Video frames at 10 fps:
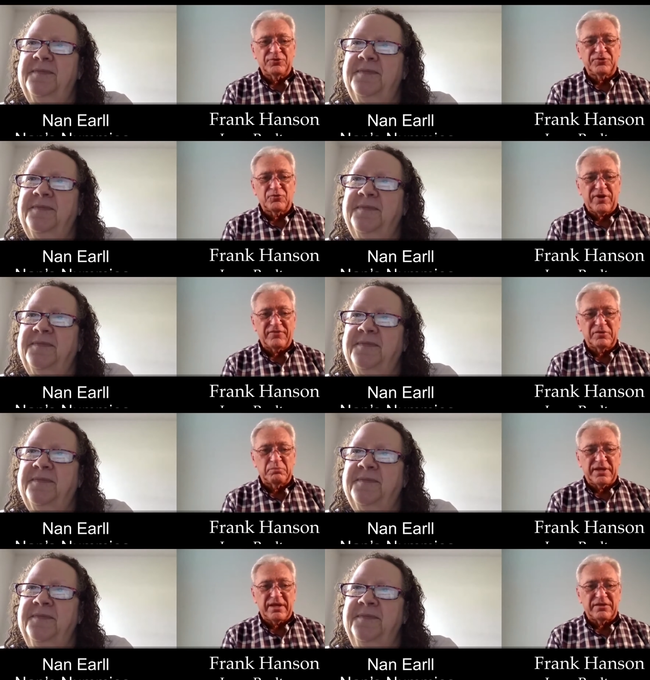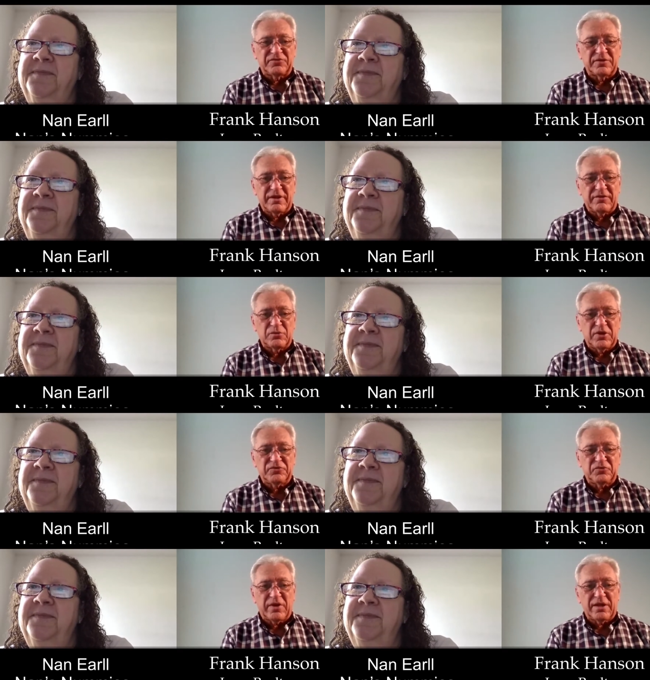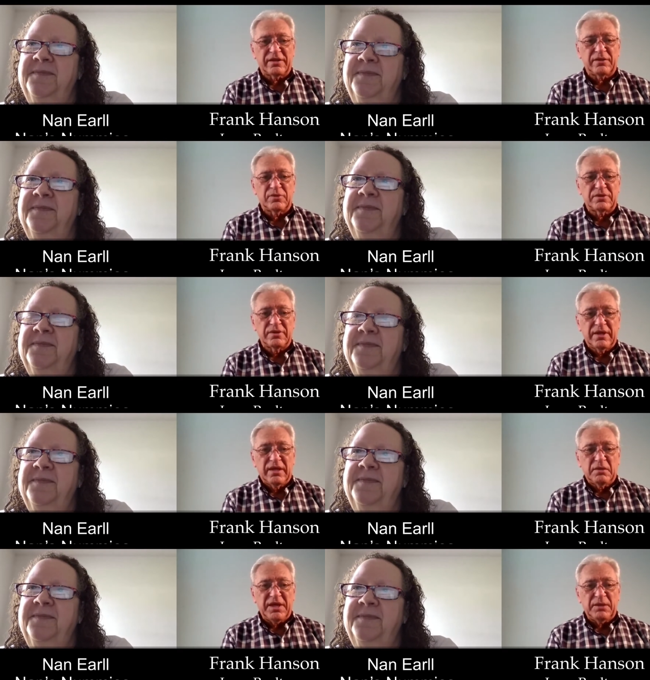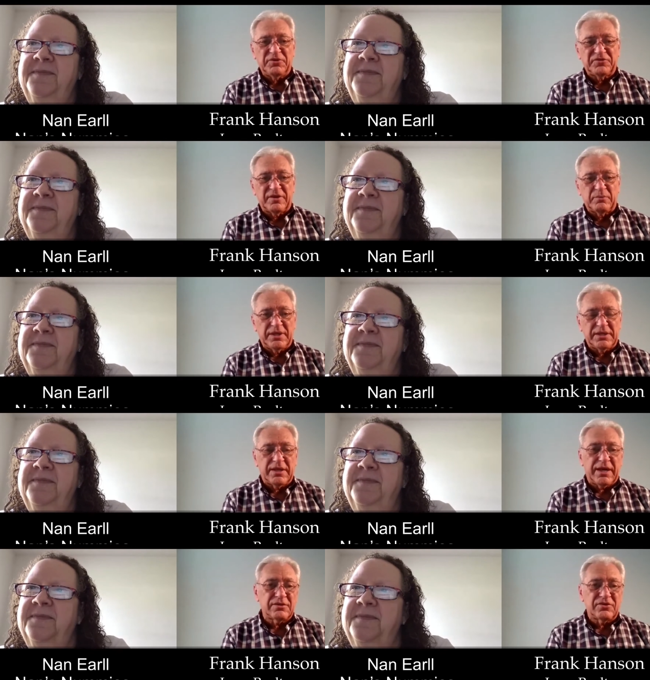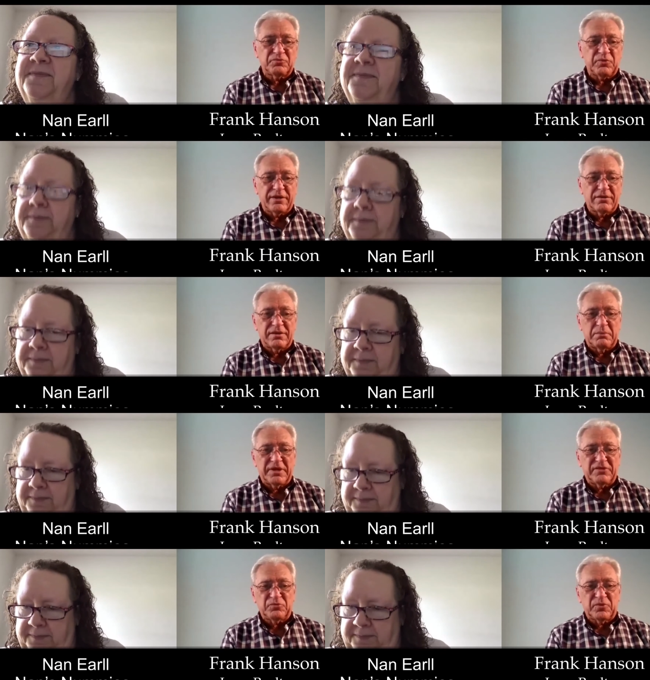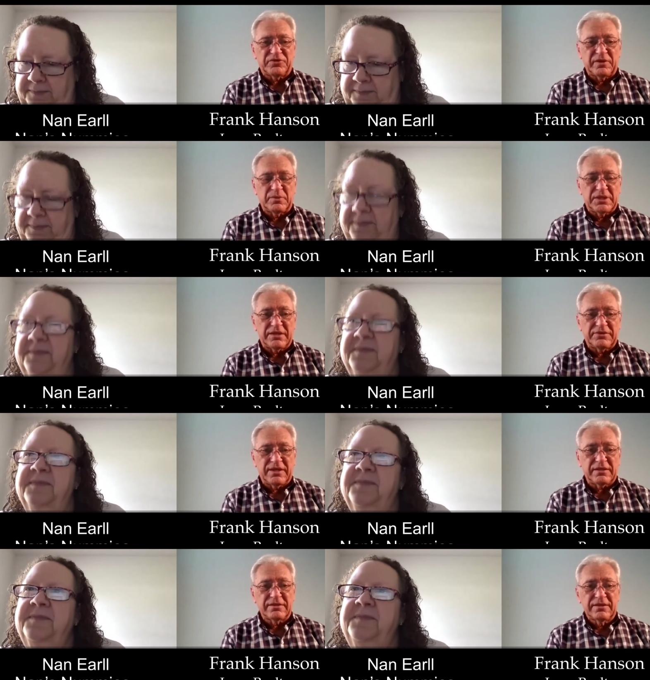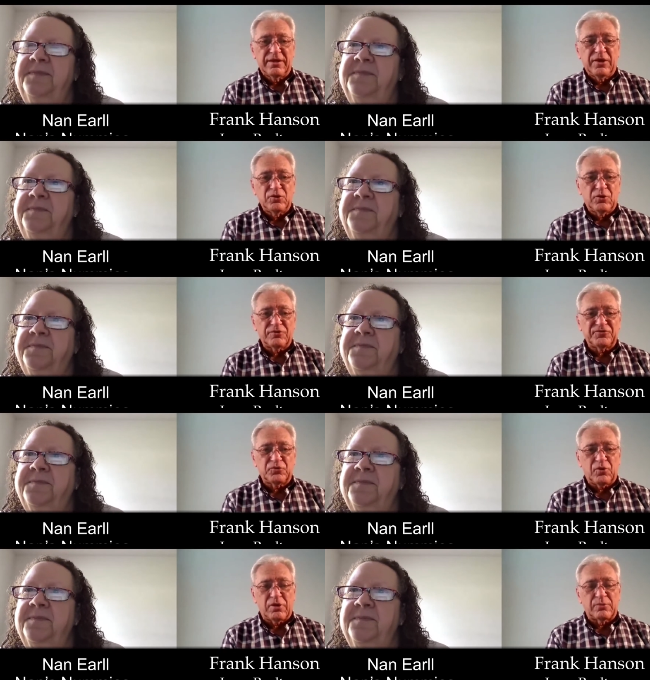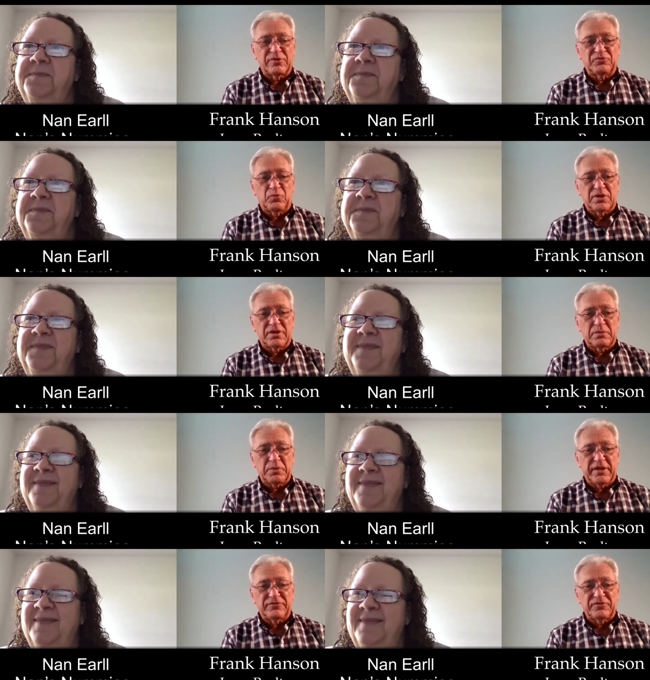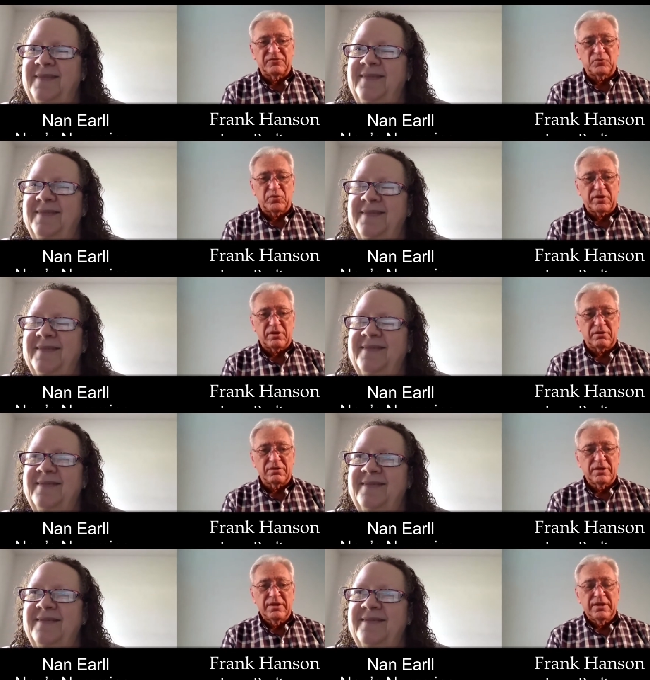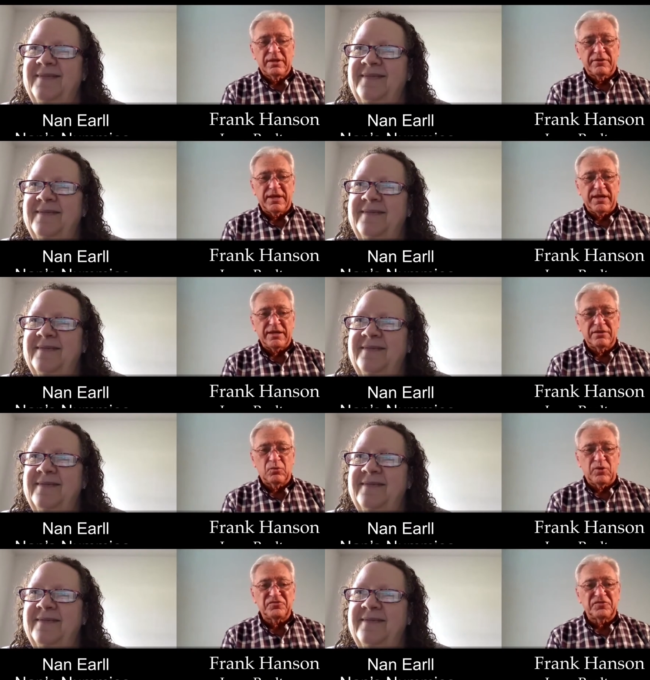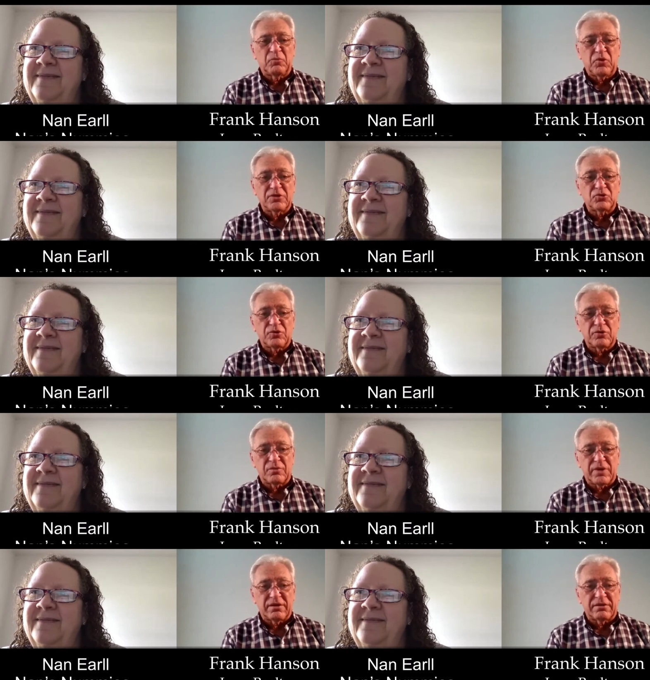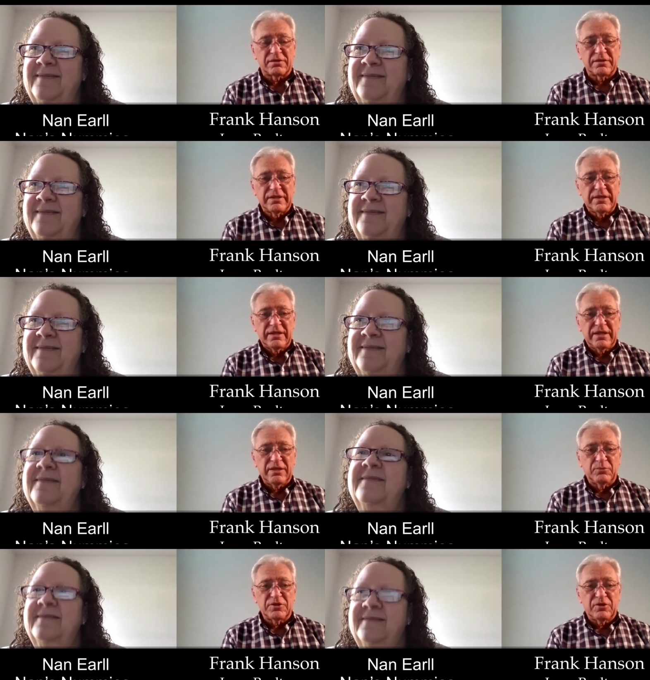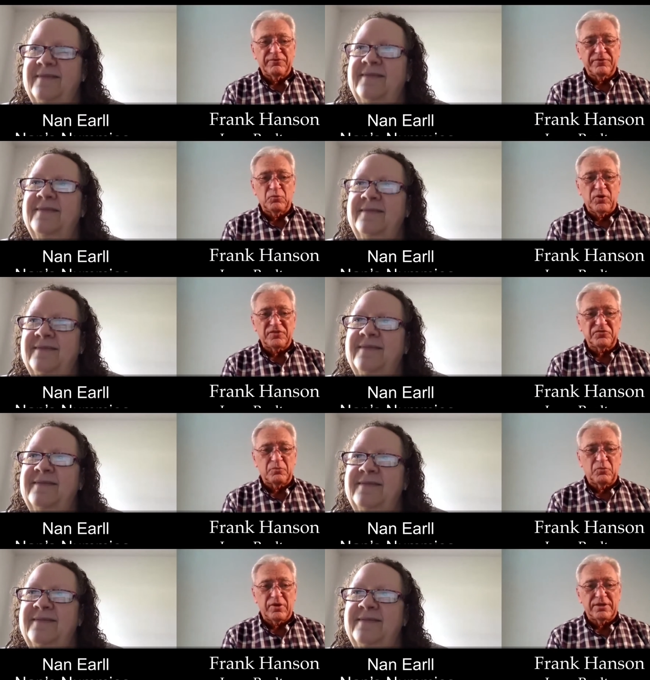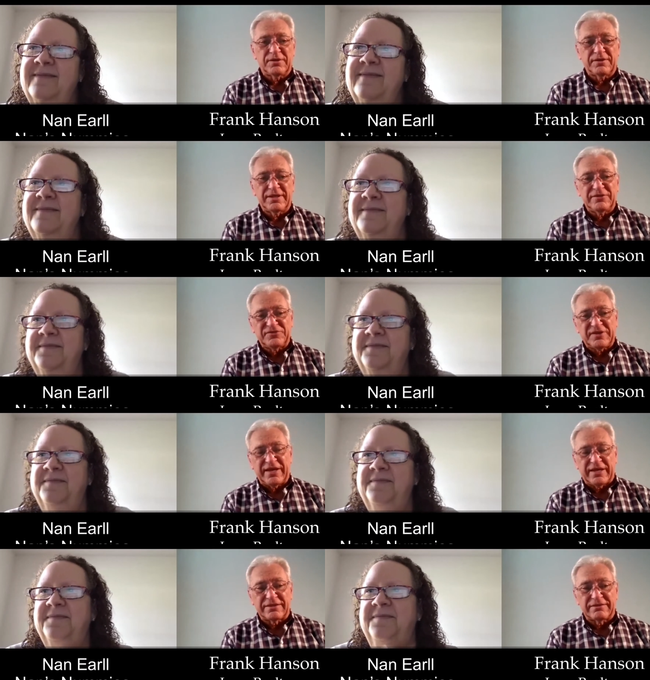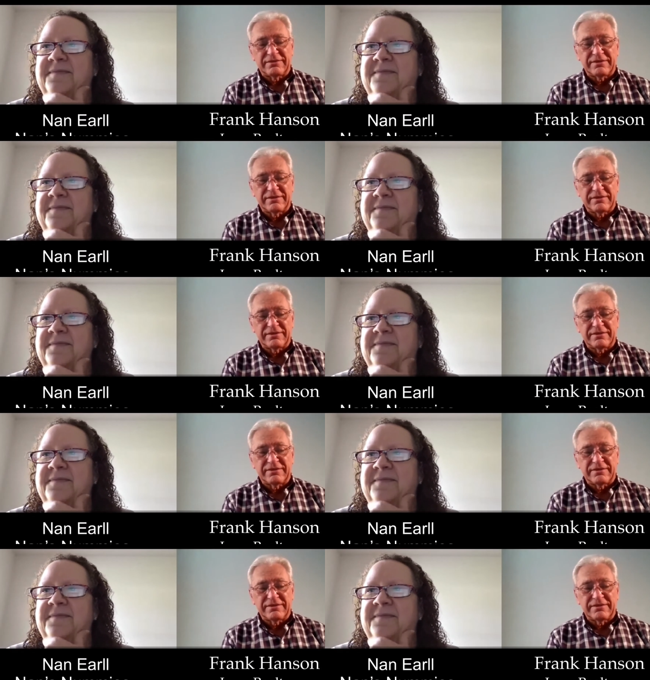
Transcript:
Speaker 1: used to drive a bus, and every once in a while he would babysit me, and I'd just ride on the bus with him. And I think your store was one of the places where they had the West Des Moines turnaround. He would go from West Des Moines to the east side.